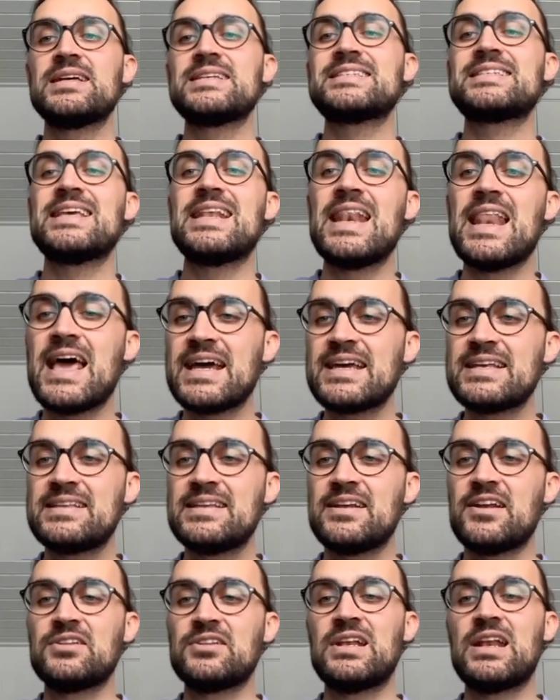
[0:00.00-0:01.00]
select
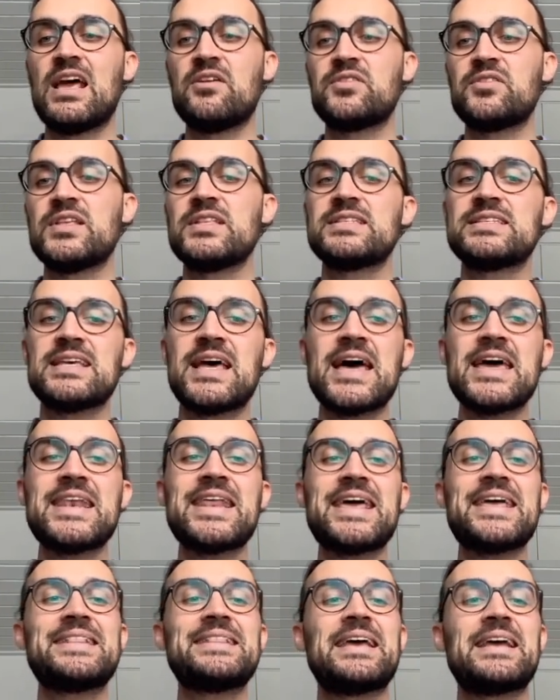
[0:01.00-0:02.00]
it on the left hand side
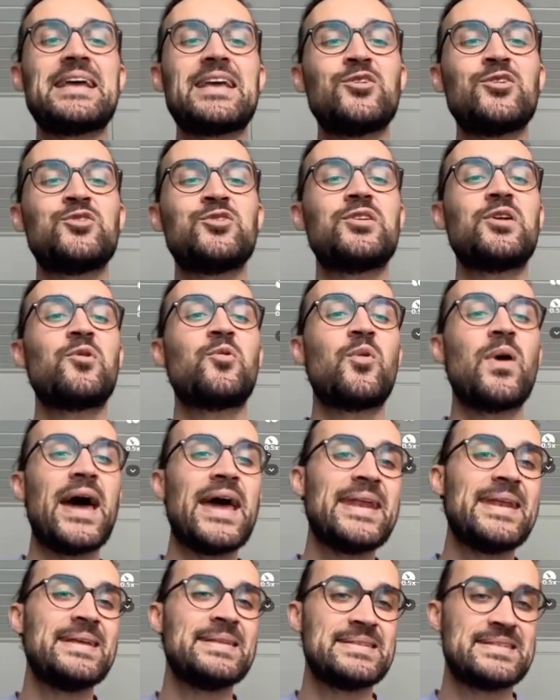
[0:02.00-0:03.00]
and then go to the
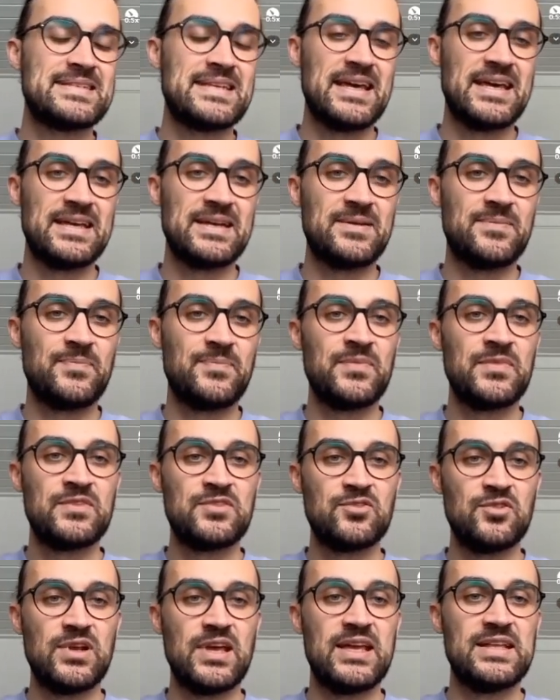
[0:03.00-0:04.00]
right hand side
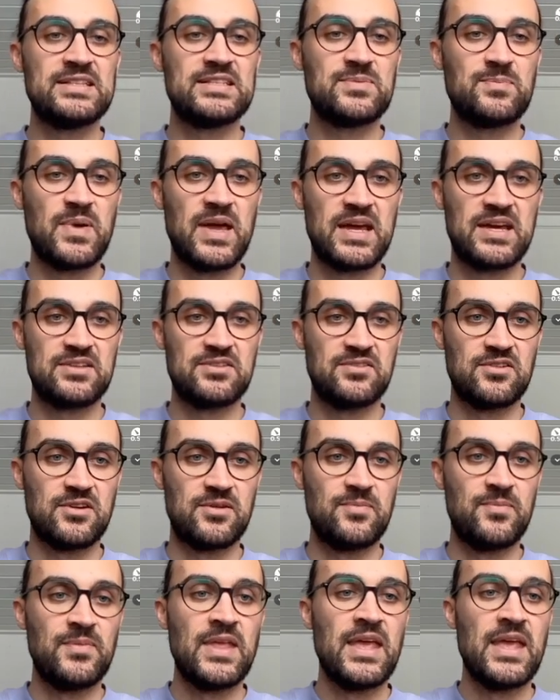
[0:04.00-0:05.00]
to the inspector.
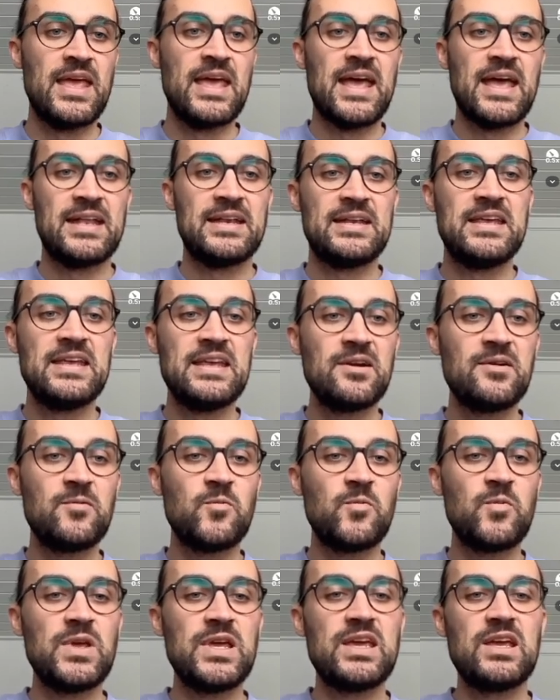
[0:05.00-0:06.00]
And here
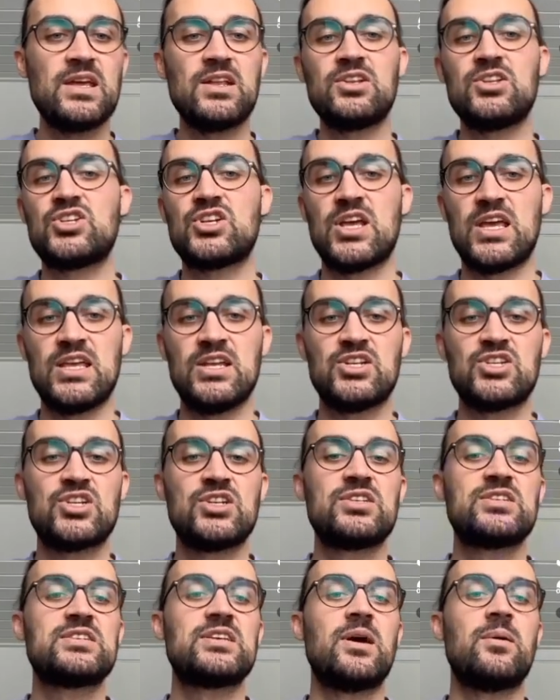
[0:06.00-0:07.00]
we can change
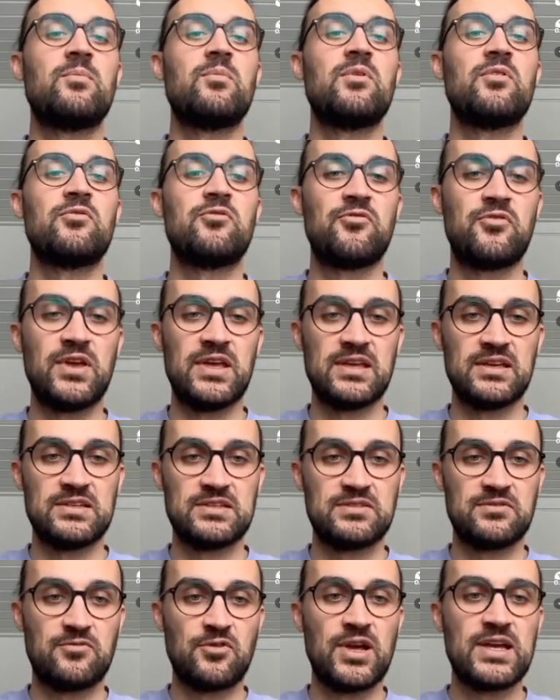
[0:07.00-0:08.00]
some
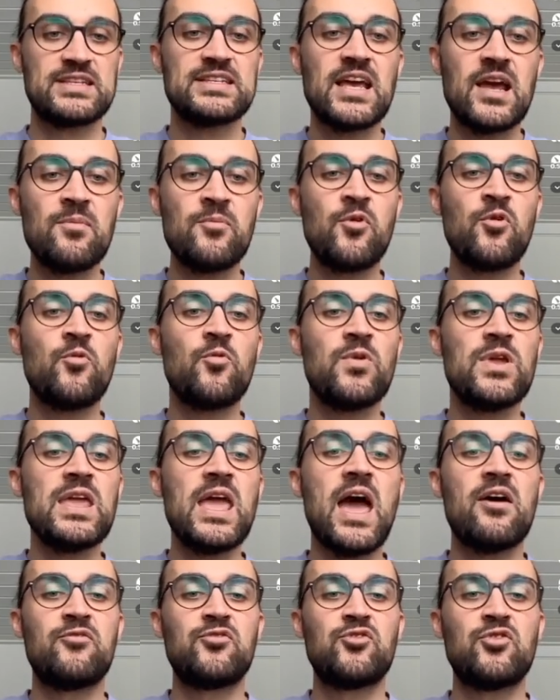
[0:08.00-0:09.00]
things. For example, we
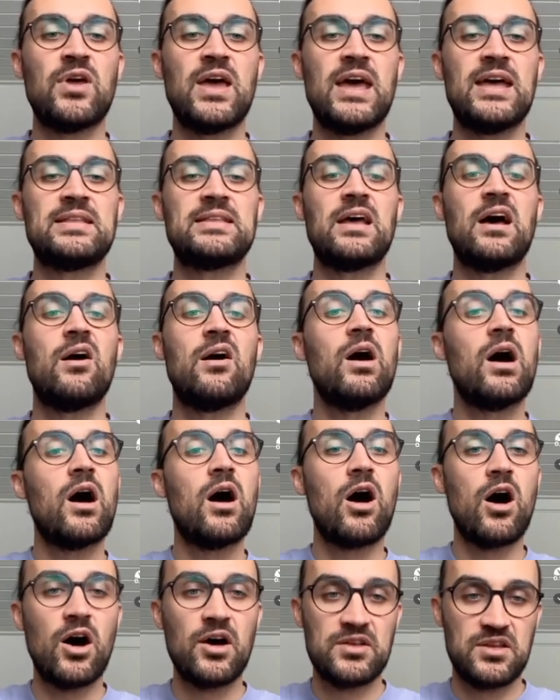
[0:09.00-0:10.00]
have to add our
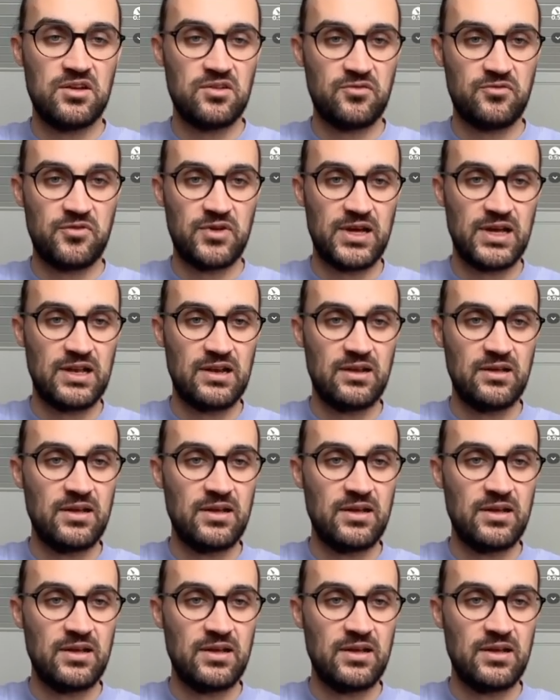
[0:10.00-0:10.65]
audio file.